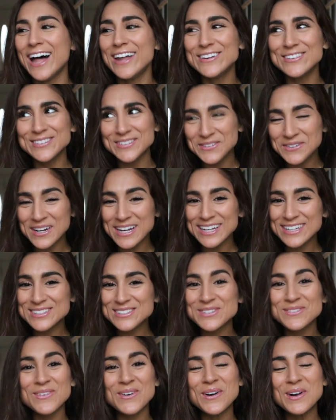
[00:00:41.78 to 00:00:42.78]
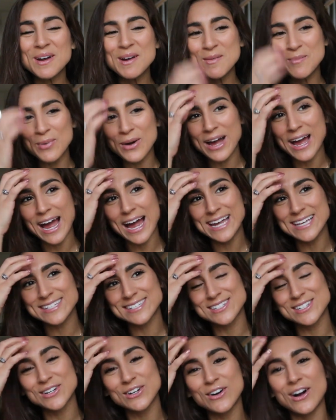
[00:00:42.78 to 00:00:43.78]
I don't do ASMR, but
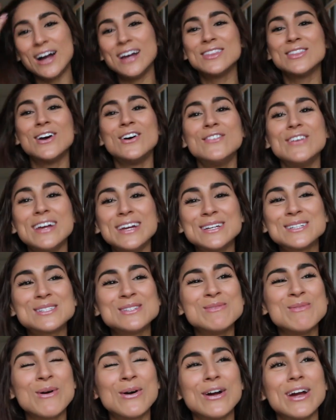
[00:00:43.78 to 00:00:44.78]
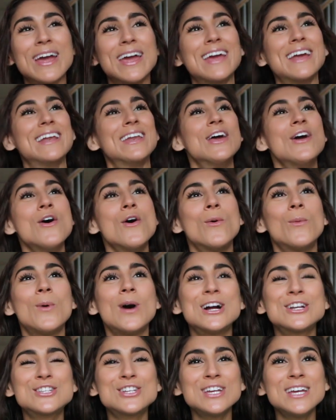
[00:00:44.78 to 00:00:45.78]
I love ASMR, and
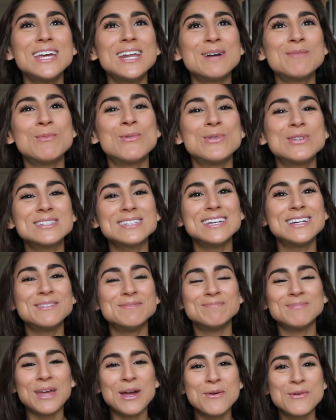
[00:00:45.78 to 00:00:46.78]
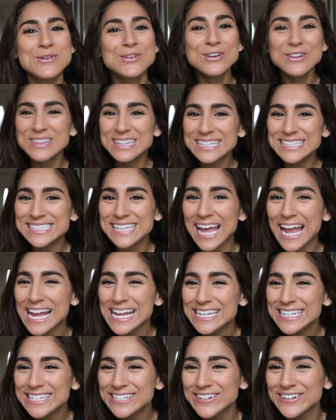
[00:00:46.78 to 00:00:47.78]
watching it, I'm always like, I wonder if that's
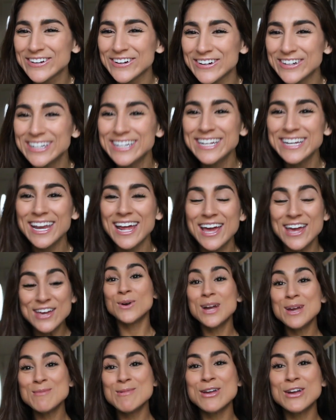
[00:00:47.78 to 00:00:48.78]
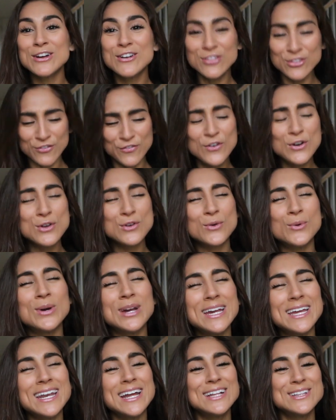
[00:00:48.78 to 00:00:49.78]
any good. So I'm here at the Food
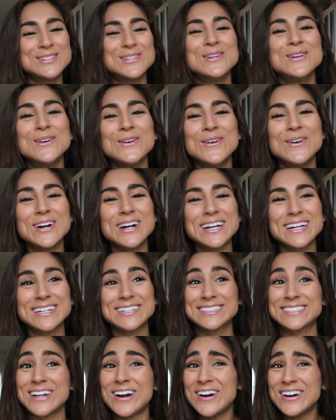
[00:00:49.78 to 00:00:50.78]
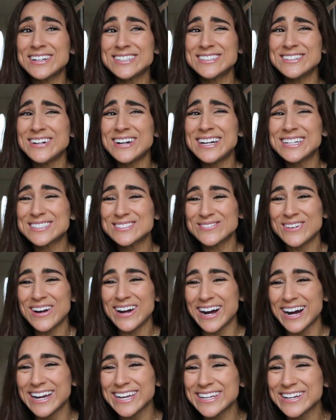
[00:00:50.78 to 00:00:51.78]
Queen to talk to you guys about
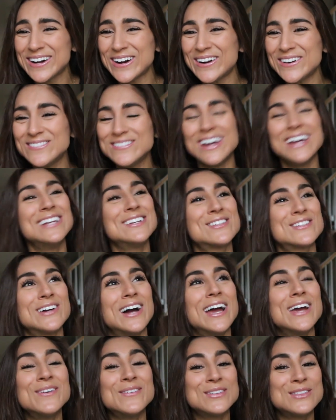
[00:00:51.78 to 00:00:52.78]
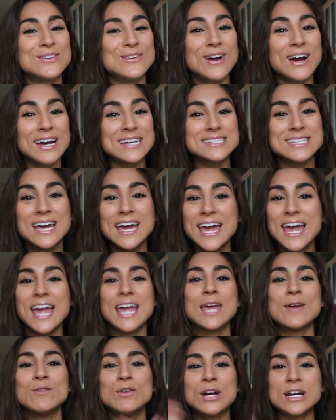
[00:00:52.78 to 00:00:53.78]
honeycomb and try it with you guys
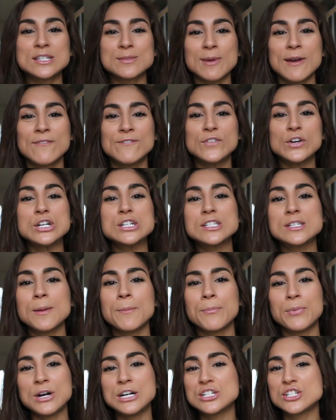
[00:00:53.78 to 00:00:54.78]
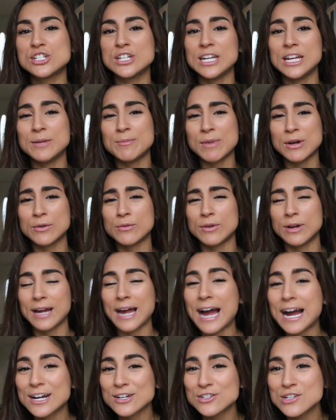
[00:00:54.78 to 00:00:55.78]
and give you guys my first impression and my
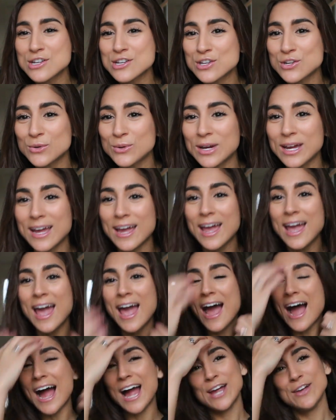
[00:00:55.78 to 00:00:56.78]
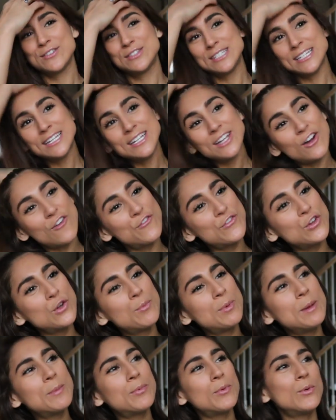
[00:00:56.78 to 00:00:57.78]
reaction to it. I've seen a
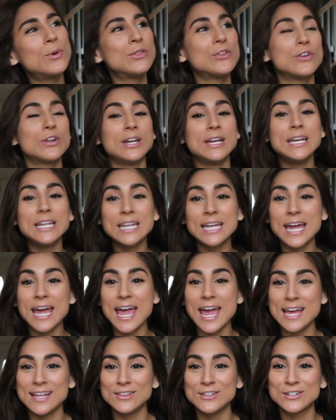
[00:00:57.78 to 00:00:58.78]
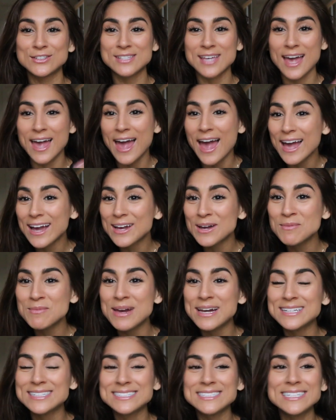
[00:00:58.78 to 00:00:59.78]
few people when they're eating it, it looks hecka
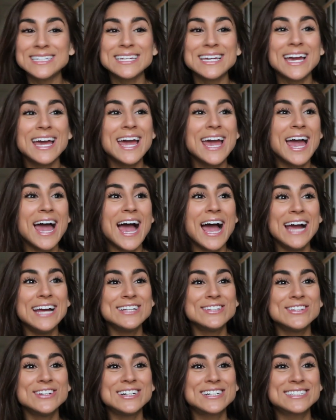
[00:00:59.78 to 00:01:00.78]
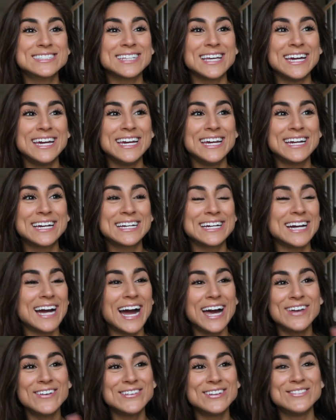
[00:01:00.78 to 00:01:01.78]
messy. It looks like,
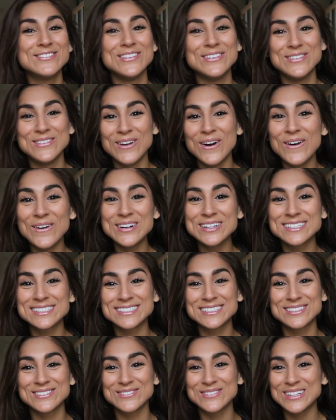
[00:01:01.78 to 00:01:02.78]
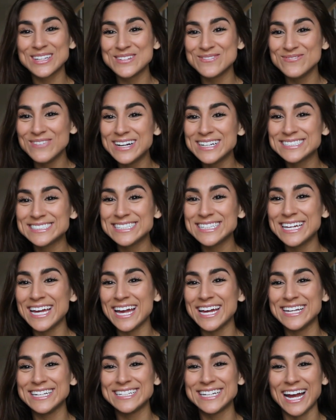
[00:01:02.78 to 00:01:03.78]
I don't even know, it just looks really messy
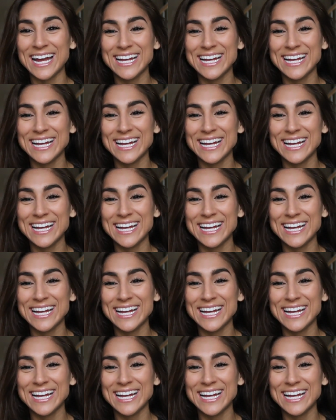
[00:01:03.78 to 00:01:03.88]
and